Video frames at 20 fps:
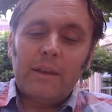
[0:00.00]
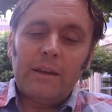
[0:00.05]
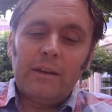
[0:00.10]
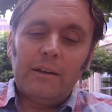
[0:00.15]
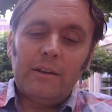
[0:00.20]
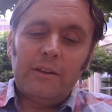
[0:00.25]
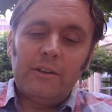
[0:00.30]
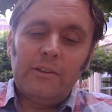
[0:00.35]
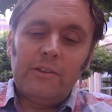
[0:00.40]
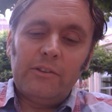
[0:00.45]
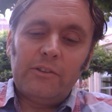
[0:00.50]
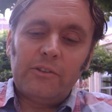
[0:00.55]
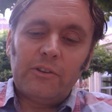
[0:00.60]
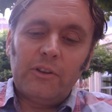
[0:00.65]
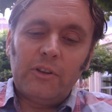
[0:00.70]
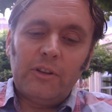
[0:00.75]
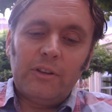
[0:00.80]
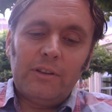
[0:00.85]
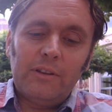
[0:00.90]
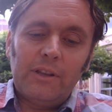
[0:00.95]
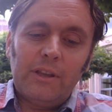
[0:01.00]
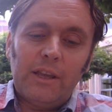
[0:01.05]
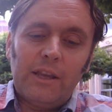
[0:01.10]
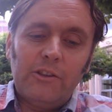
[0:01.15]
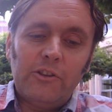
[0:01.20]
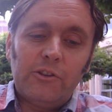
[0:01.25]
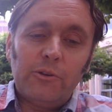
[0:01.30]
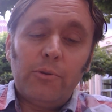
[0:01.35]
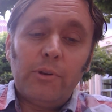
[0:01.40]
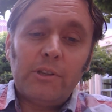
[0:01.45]
And
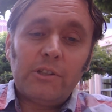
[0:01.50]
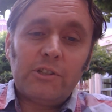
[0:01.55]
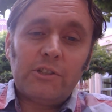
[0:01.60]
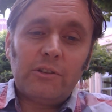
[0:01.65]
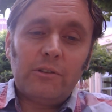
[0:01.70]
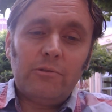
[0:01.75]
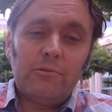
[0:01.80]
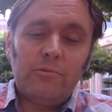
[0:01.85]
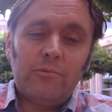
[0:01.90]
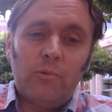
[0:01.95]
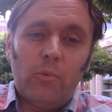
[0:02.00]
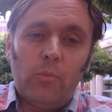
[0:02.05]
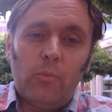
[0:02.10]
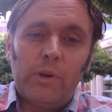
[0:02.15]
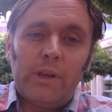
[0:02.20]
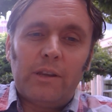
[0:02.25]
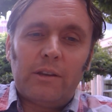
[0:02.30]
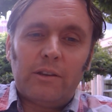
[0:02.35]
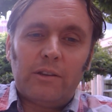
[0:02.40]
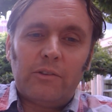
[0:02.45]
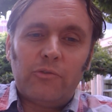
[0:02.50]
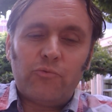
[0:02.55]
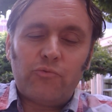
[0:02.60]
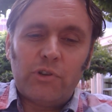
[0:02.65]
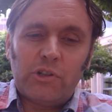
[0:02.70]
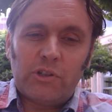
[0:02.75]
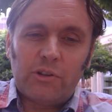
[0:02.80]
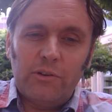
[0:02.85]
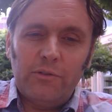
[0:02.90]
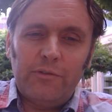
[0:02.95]
in doing so, we can
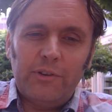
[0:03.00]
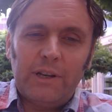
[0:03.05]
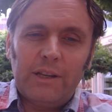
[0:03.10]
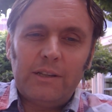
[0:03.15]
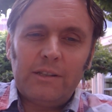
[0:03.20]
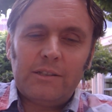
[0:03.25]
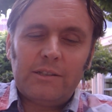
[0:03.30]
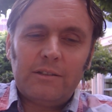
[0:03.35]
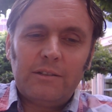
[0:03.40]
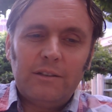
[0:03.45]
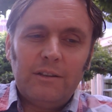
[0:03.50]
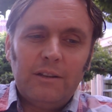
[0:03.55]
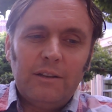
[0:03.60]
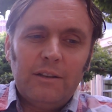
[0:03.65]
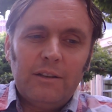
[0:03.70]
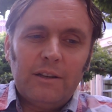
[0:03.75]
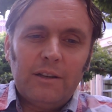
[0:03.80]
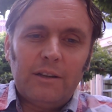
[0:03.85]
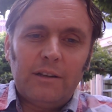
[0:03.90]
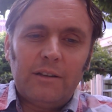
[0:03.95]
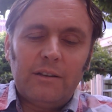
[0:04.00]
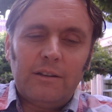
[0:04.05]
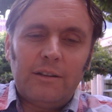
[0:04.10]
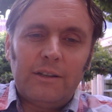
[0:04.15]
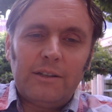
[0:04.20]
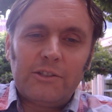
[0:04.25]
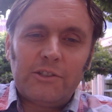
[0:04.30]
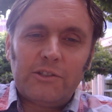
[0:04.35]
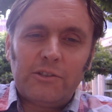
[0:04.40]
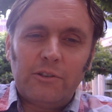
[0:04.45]
rejuvenate
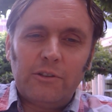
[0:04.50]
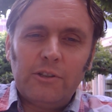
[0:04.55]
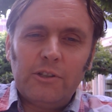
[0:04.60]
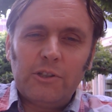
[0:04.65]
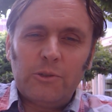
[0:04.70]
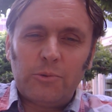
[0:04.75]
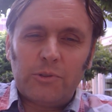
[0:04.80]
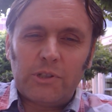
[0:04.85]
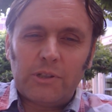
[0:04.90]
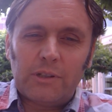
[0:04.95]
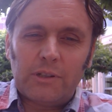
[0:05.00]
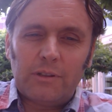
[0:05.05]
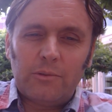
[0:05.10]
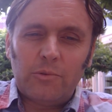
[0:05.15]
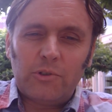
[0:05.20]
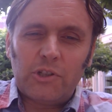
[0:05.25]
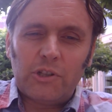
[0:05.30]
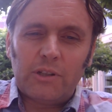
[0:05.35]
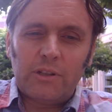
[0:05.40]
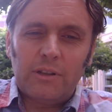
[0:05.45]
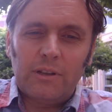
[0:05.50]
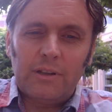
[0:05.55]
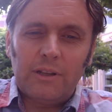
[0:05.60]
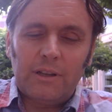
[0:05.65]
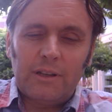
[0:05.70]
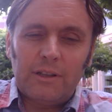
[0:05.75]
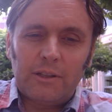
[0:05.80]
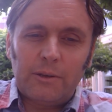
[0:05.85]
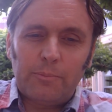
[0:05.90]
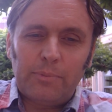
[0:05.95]
our soils, which
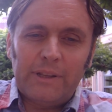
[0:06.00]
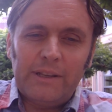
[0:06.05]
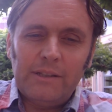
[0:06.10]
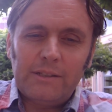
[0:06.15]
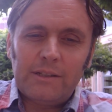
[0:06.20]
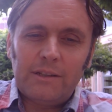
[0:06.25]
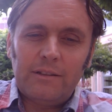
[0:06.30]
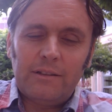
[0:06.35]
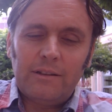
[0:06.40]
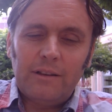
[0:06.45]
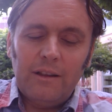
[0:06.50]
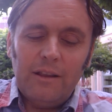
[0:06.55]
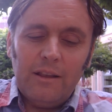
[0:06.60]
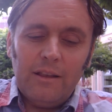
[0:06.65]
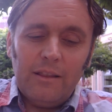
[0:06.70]
are depleted.